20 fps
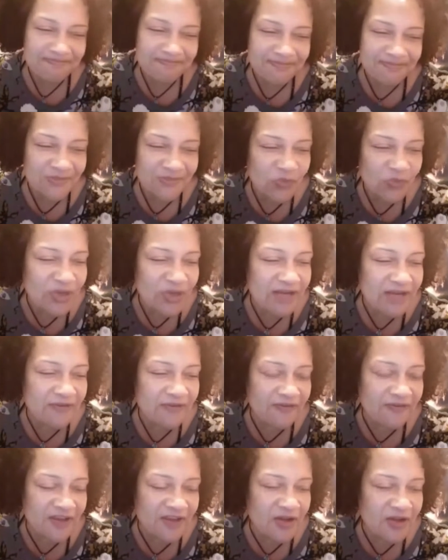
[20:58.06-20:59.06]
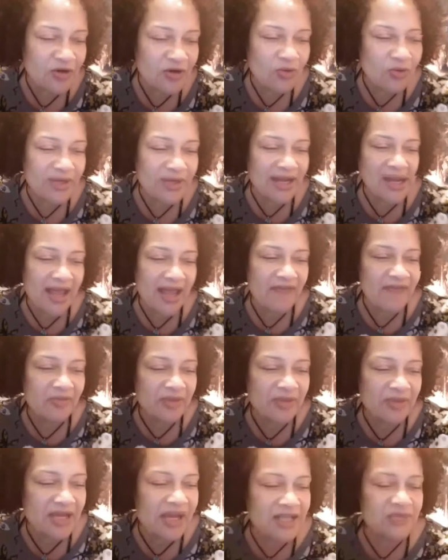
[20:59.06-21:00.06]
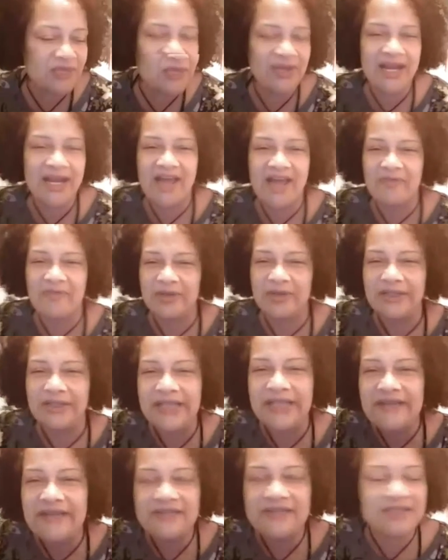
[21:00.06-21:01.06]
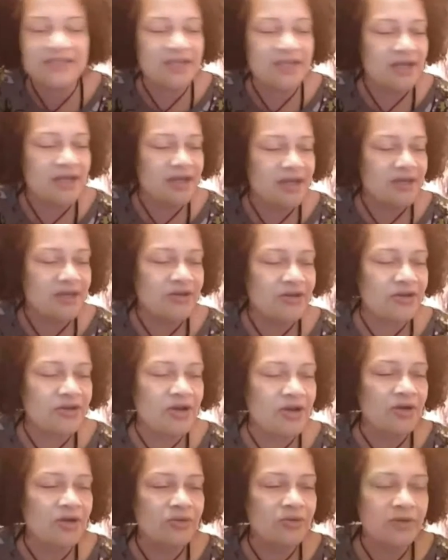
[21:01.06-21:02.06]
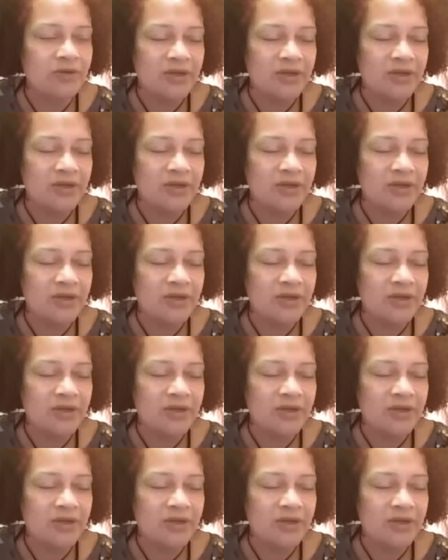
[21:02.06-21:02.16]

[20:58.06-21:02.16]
We can feel. We can have opinions. We can have beliefs, And